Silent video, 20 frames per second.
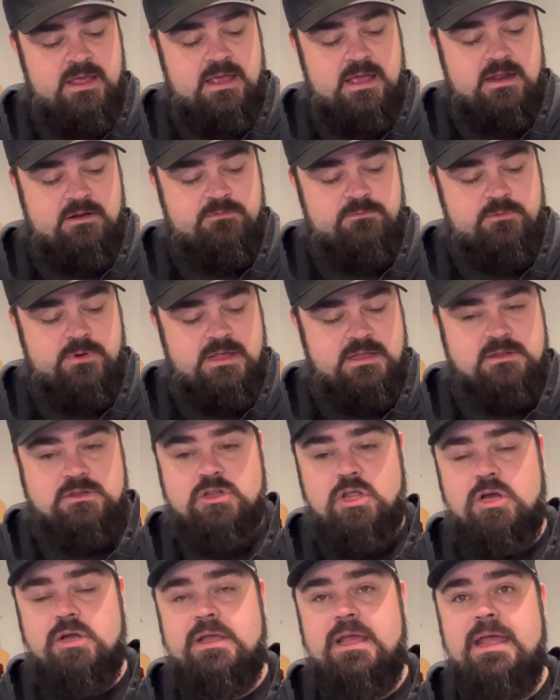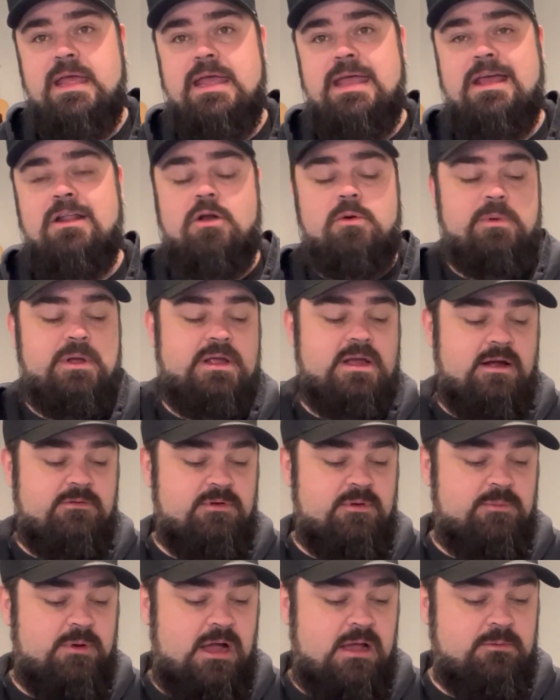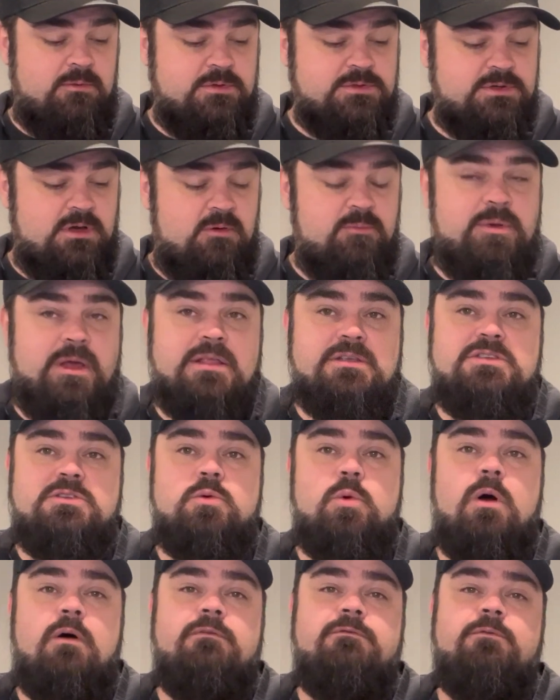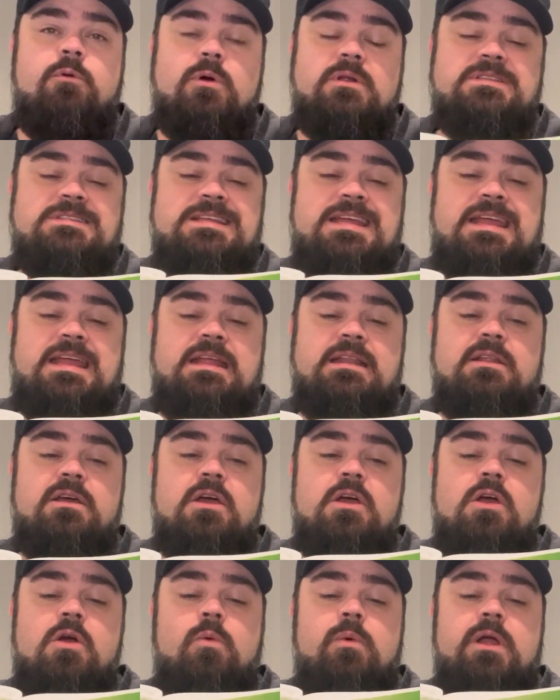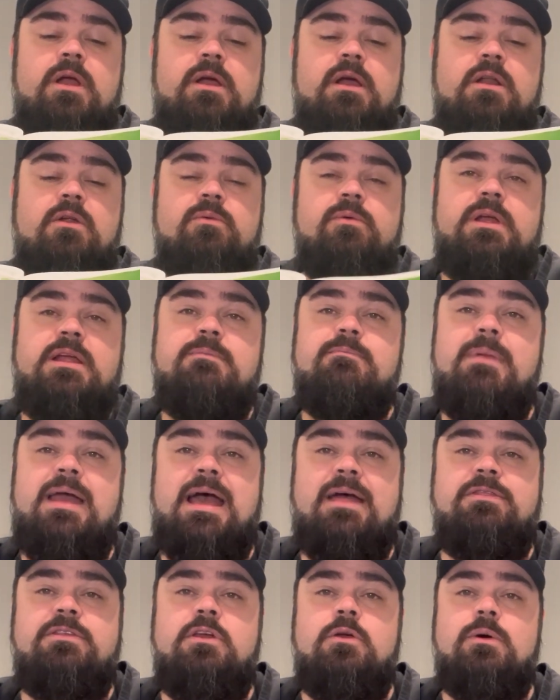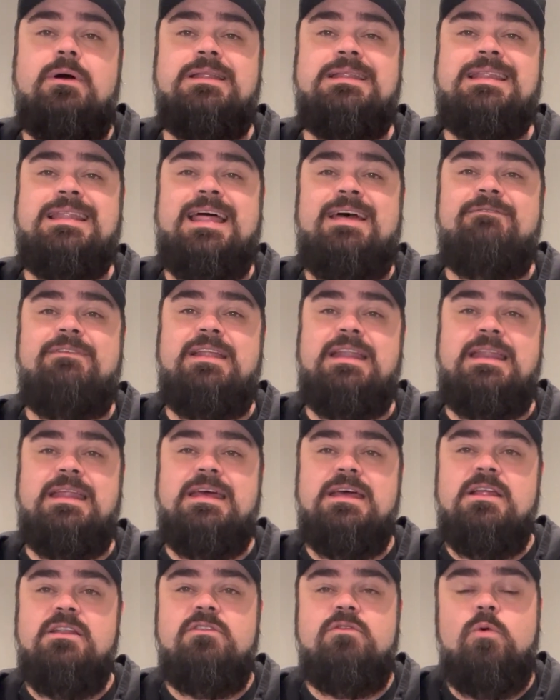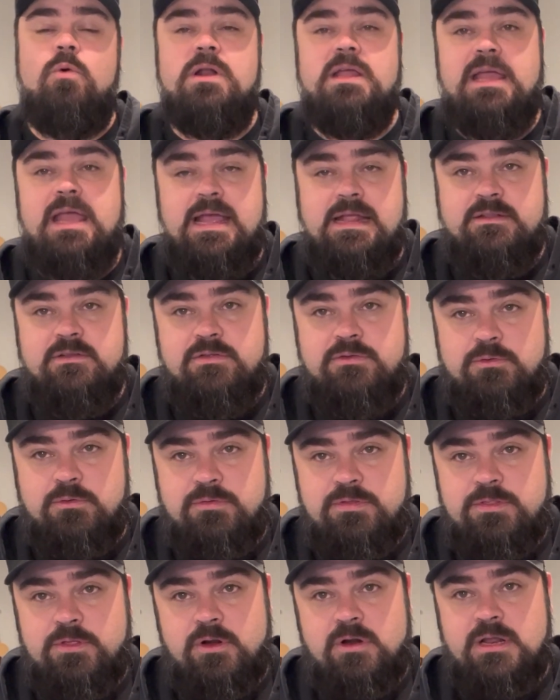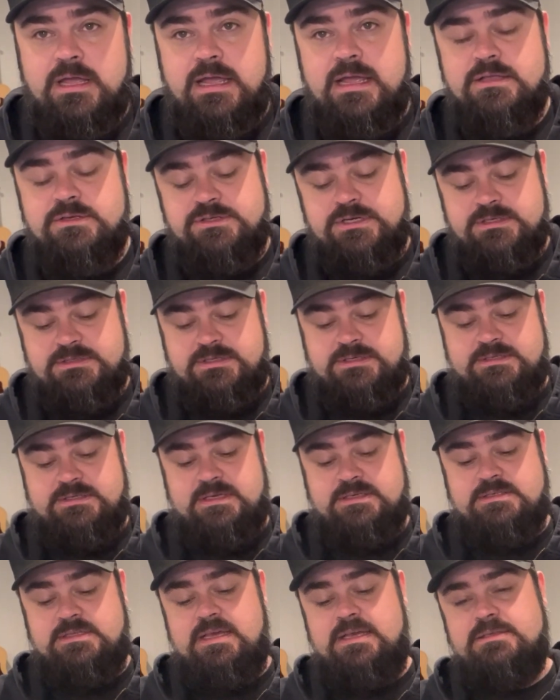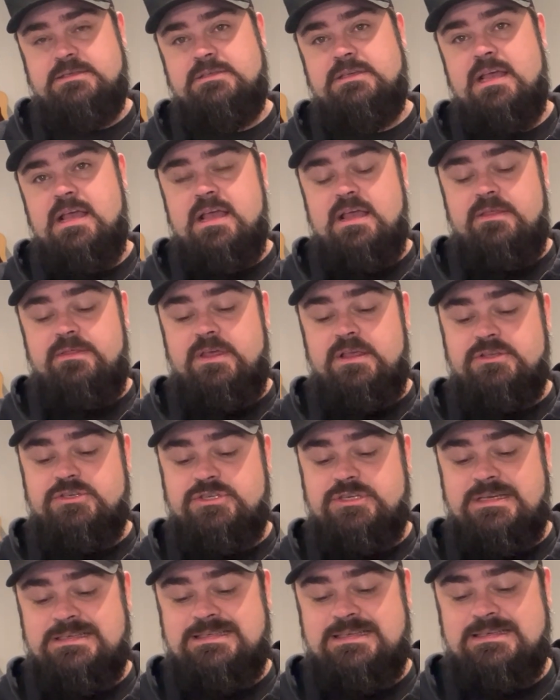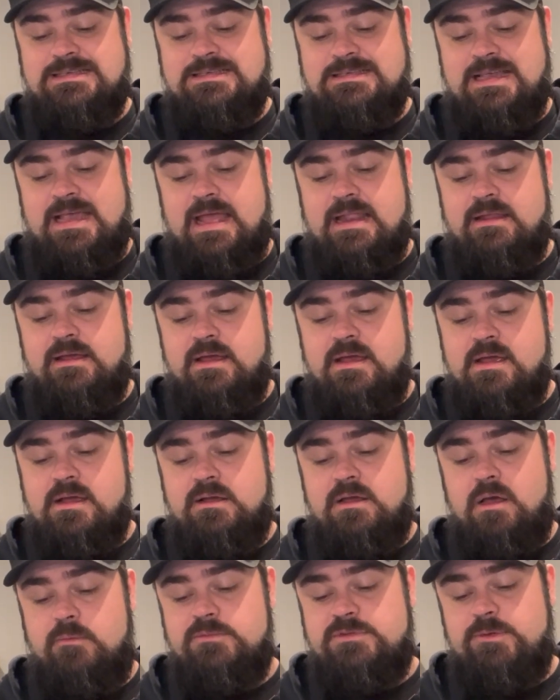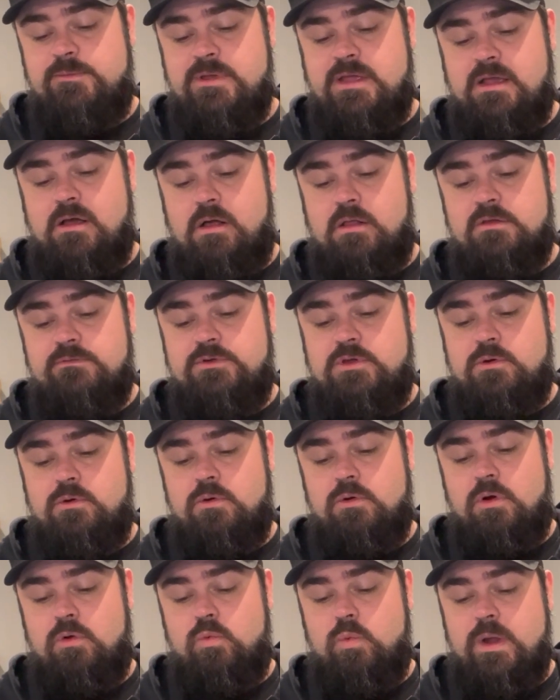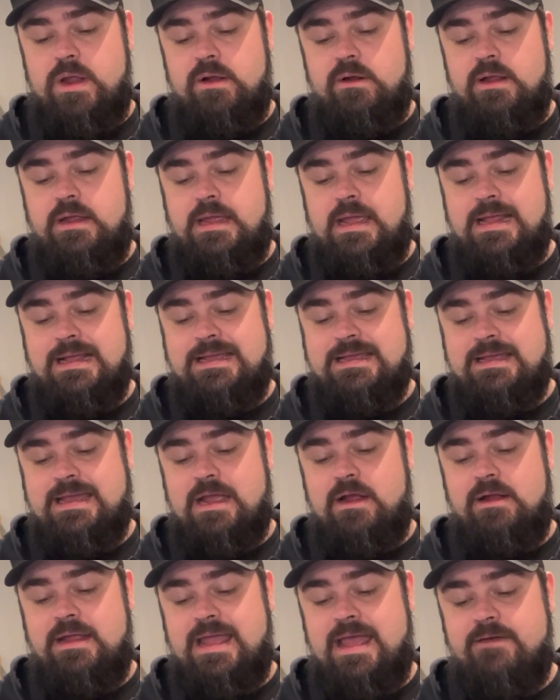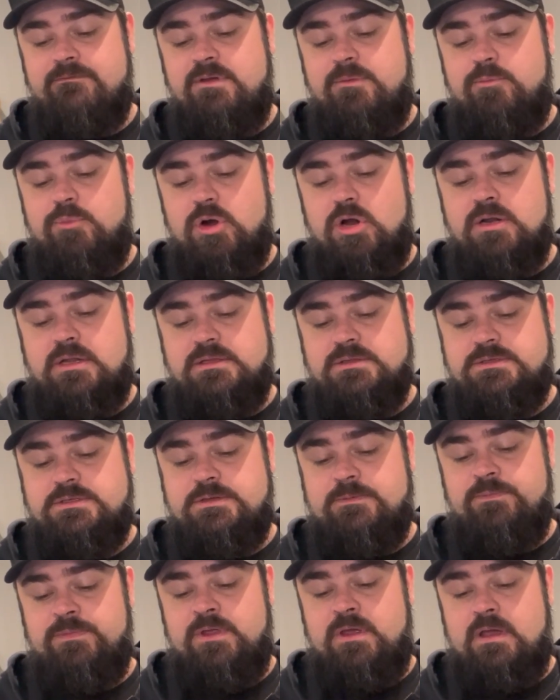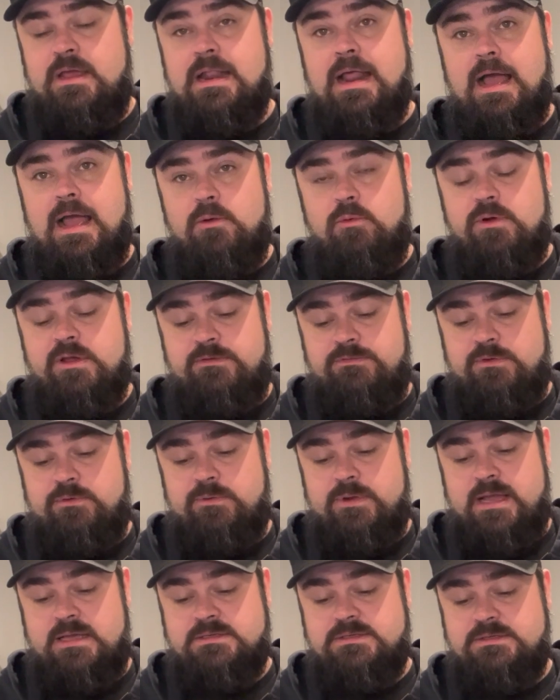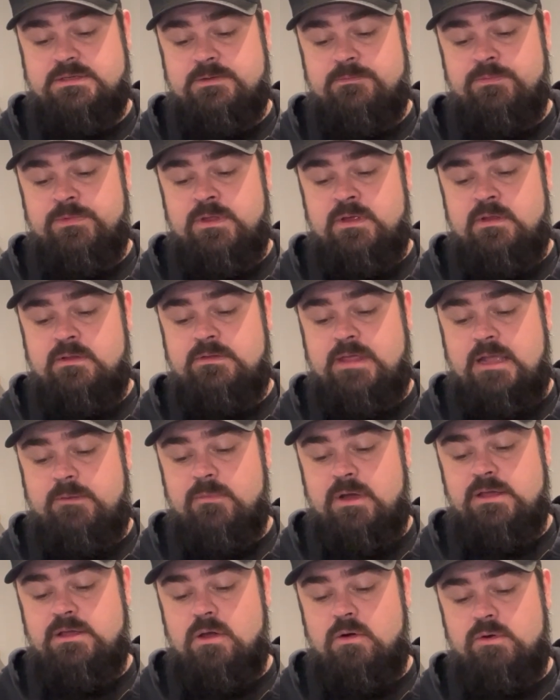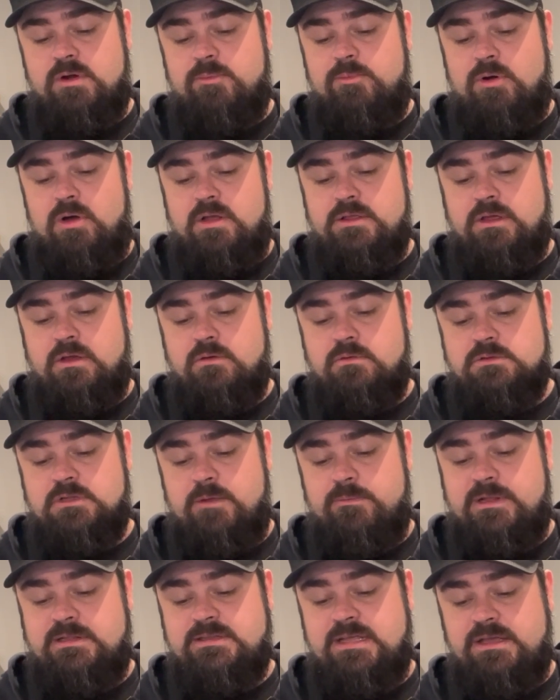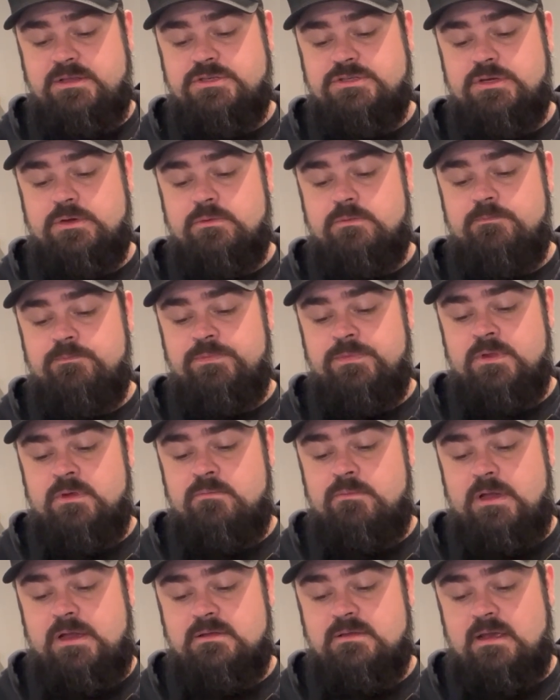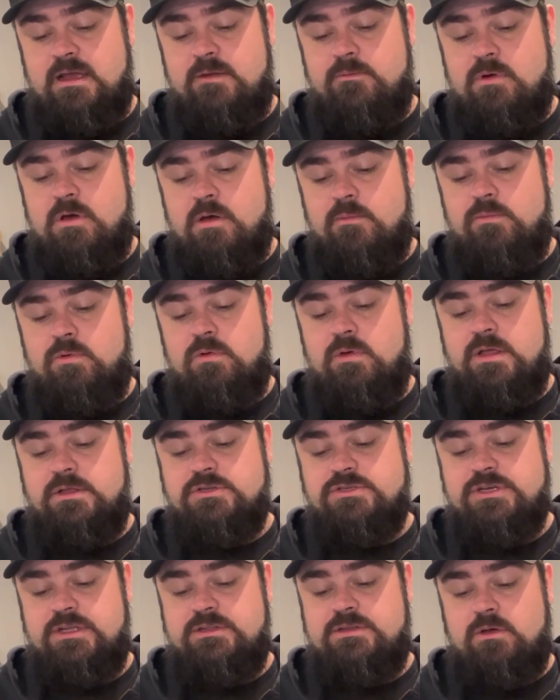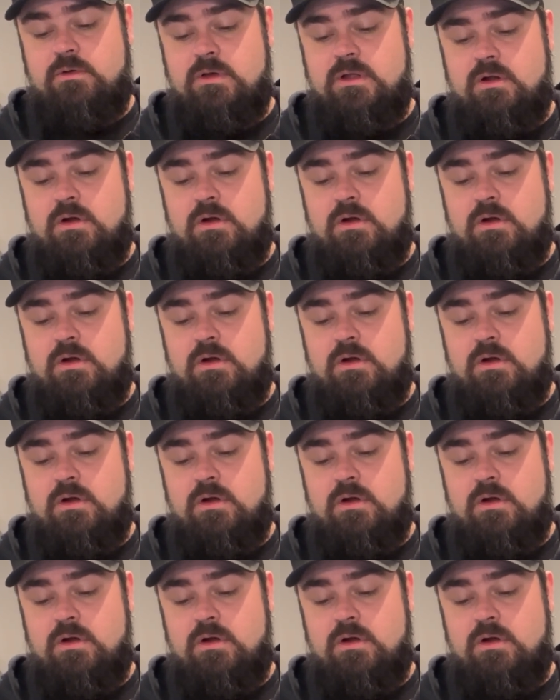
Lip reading: And if we look in our recovery Bibles on page 1214, we are going to read Matthew 11:28 through 30. And Jesus says this, "Then Jesus said, 'Come to me, all of you who are weary and carry heavy burdens, and I will give you rest. Take my yoke upon you. Let me teach you, because I am humble and gentle at